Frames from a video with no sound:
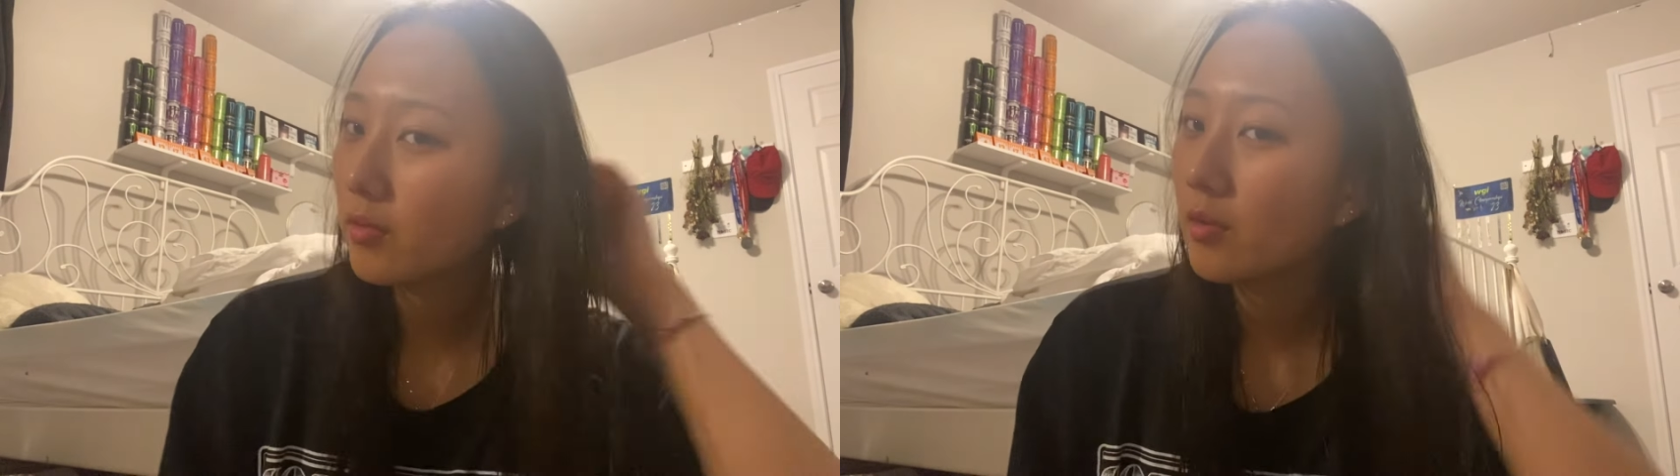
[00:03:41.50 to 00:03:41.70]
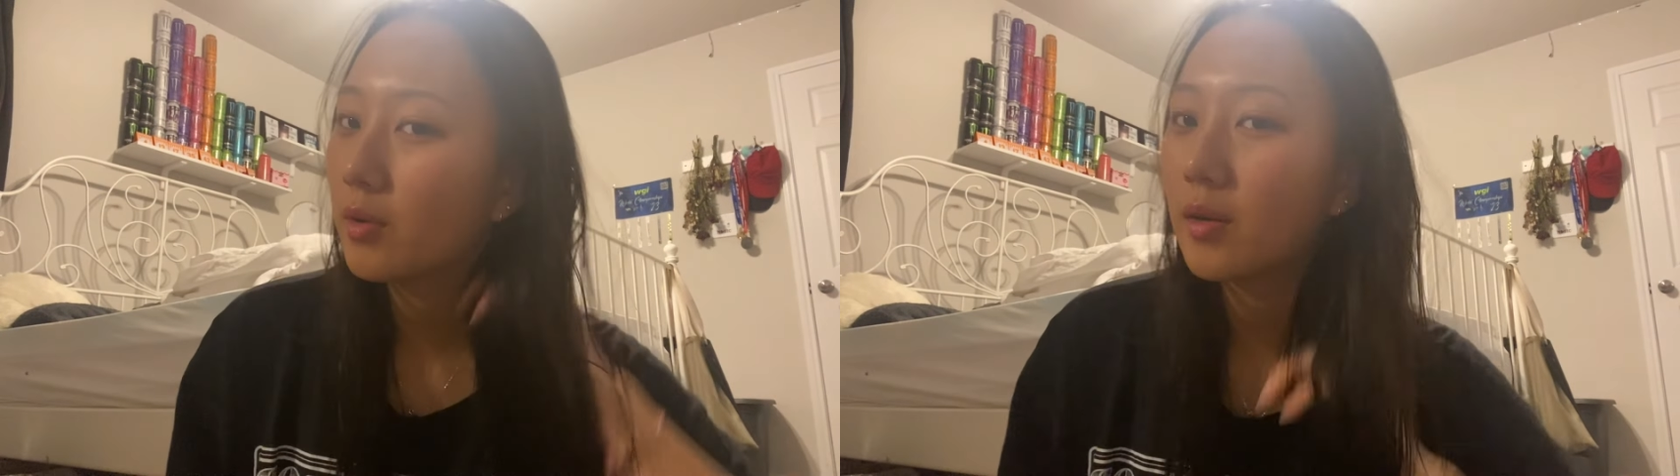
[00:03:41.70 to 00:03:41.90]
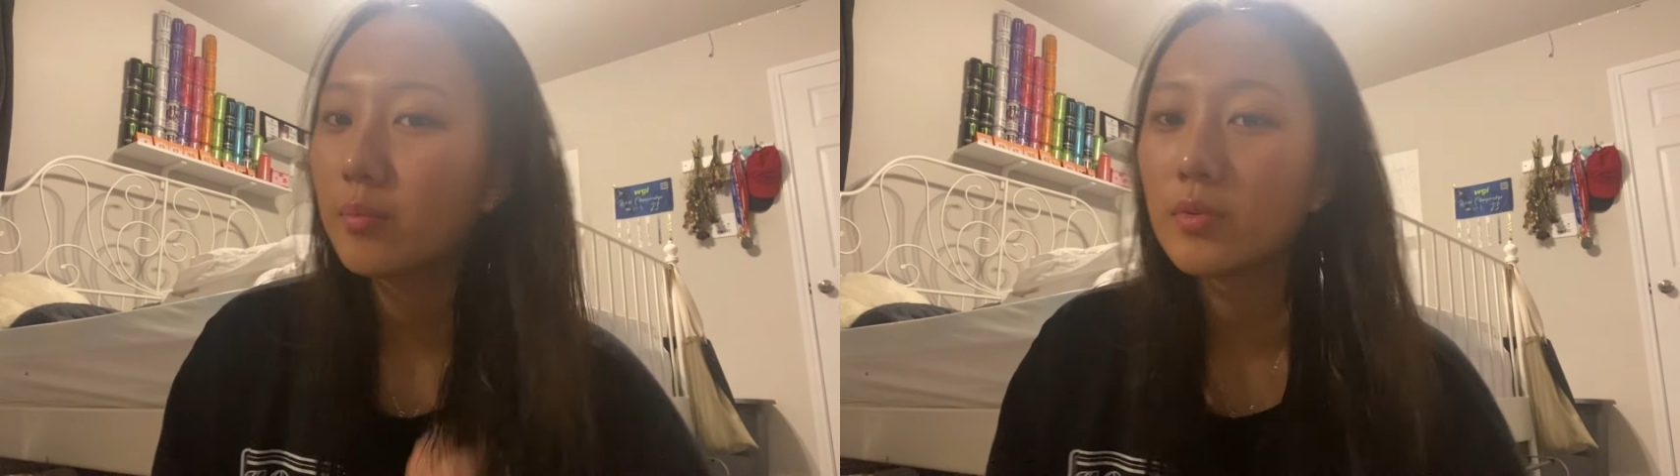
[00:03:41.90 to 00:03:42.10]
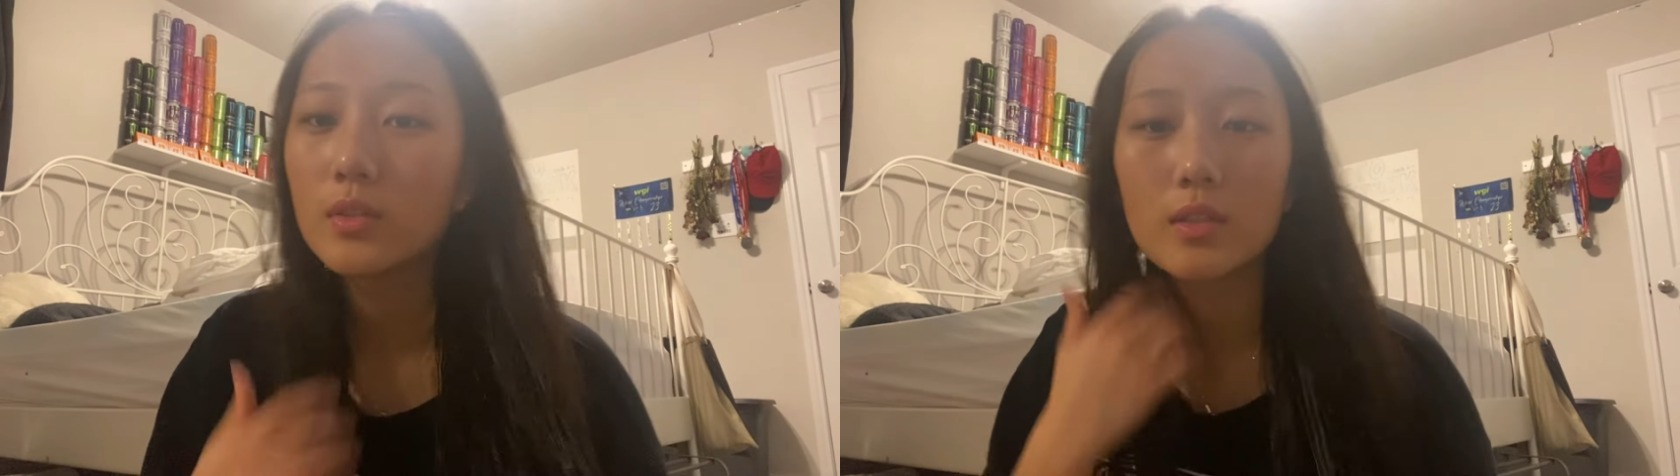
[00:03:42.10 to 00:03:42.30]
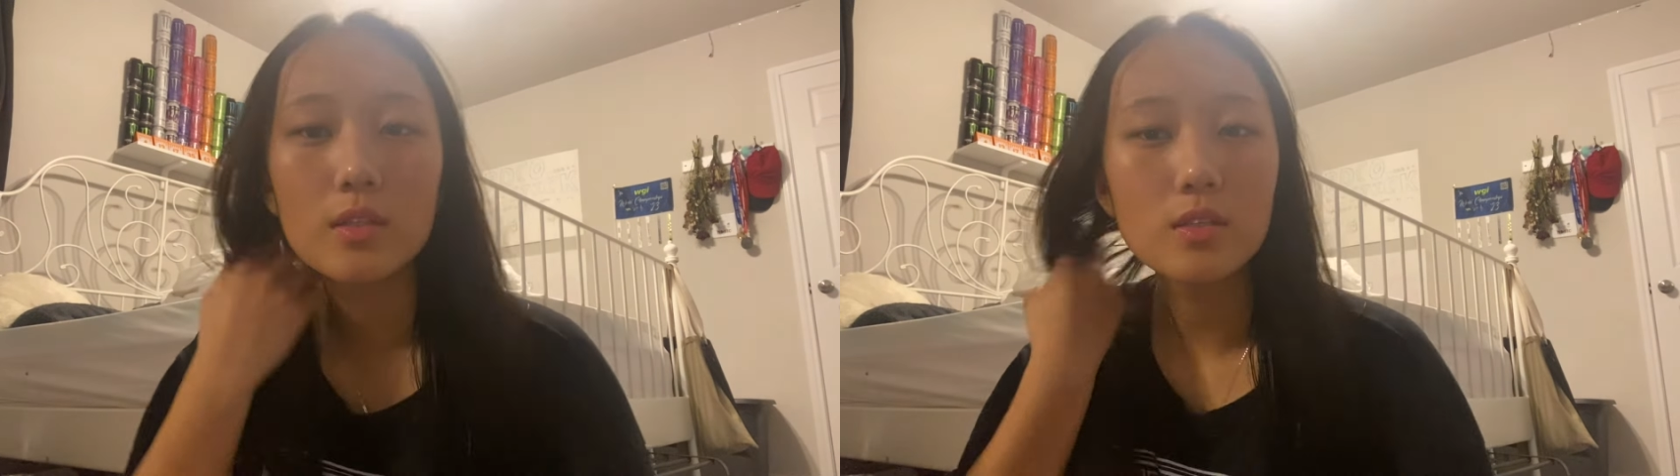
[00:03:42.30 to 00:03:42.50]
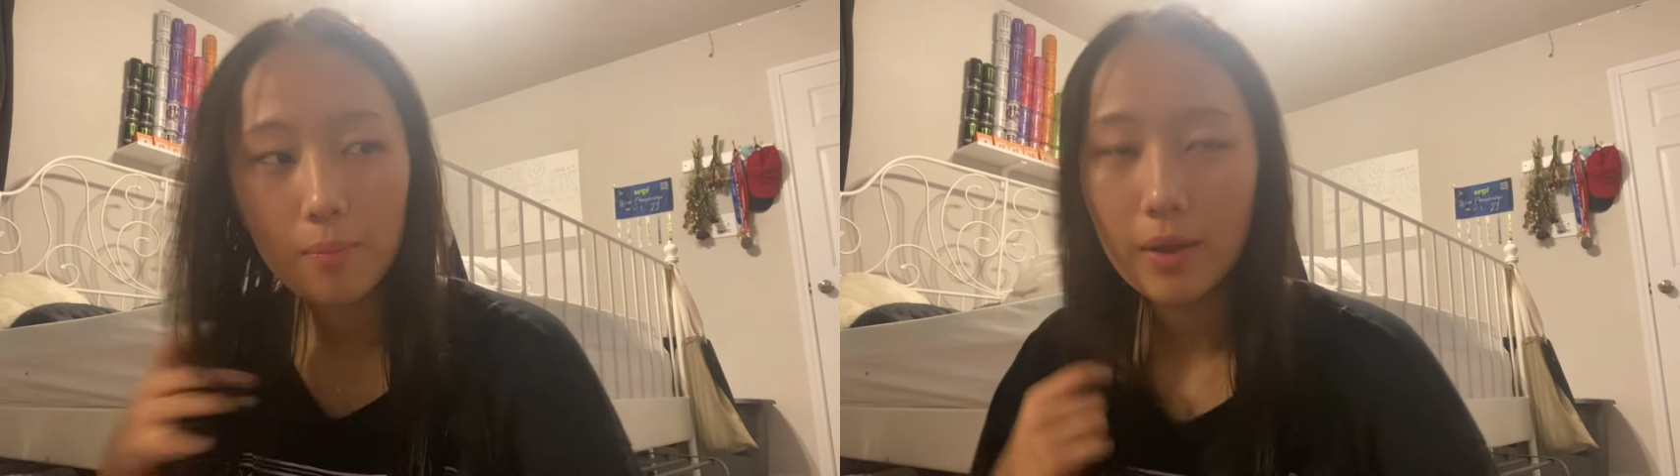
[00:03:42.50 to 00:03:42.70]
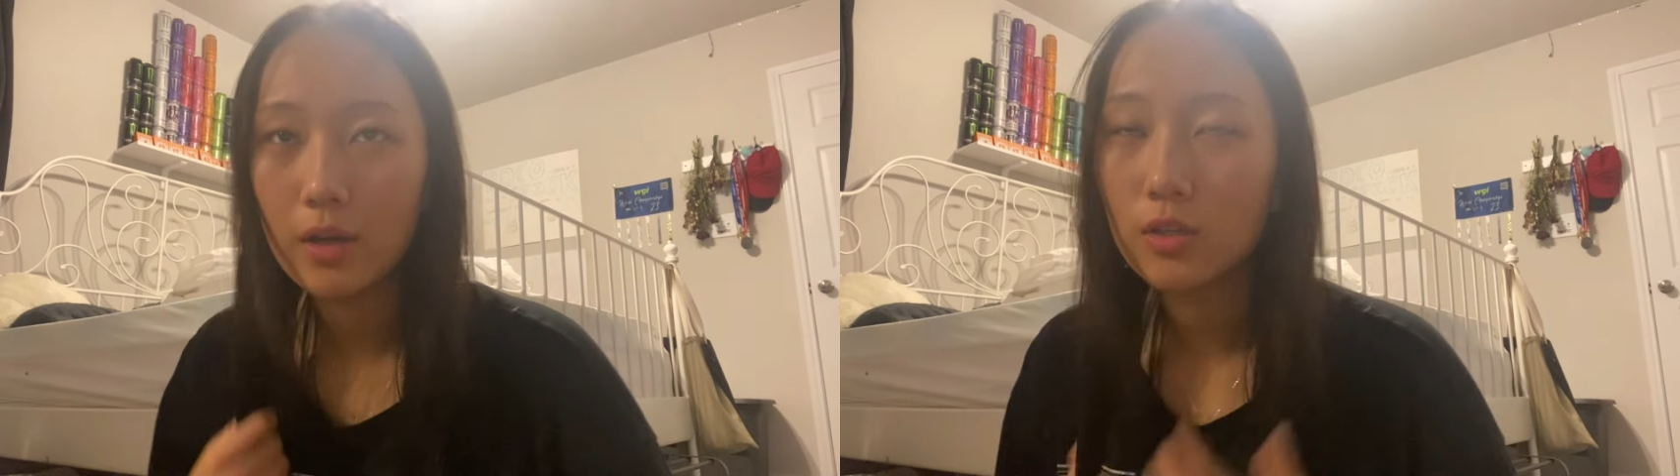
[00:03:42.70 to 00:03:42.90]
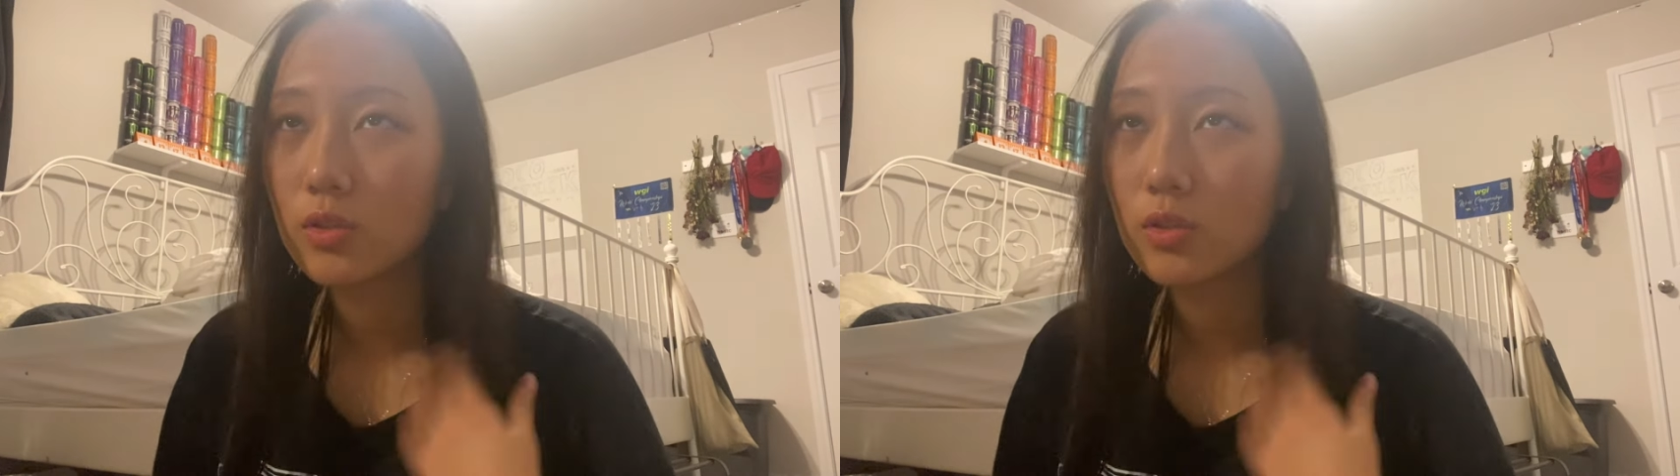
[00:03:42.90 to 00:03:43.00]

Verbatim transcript: But when I put this, my hair